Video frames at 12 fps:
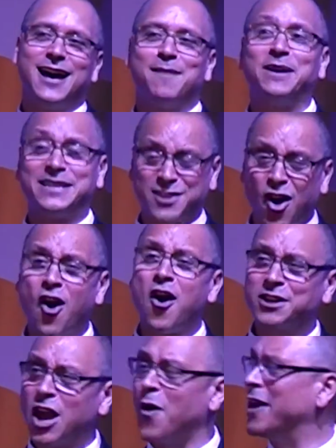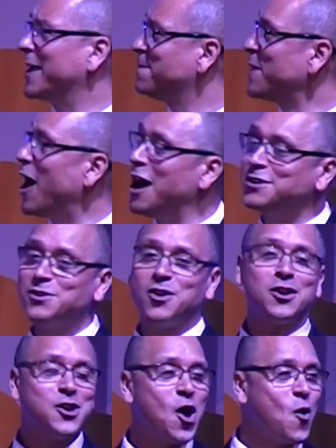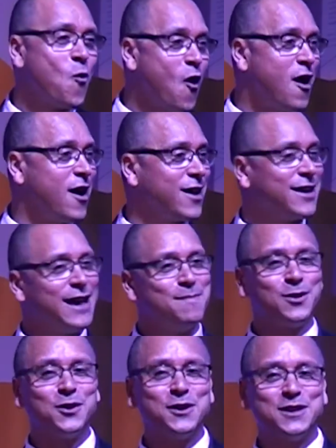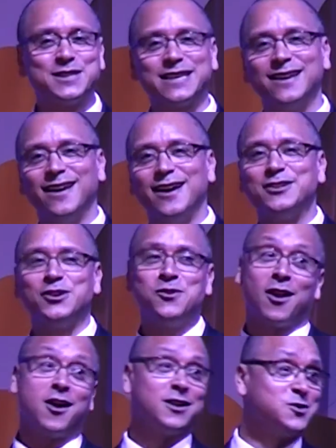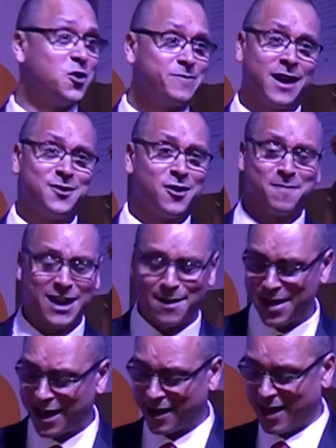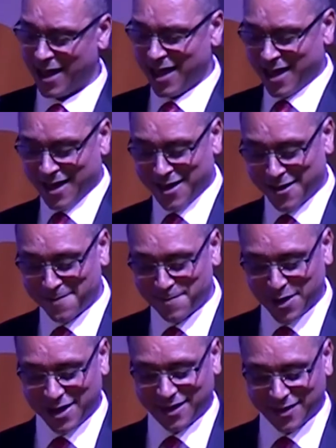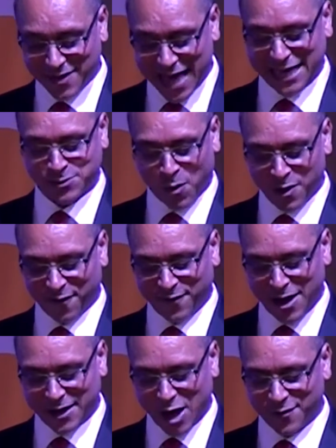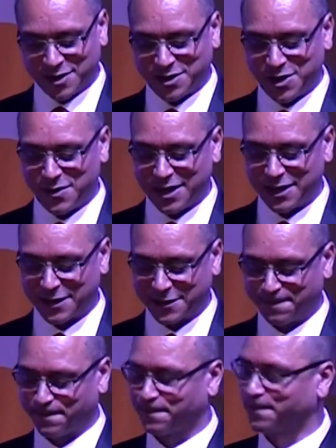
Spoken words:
But it's hard going. I do not know why employers do not like talking about young black men, but that is what we've found over 2 years.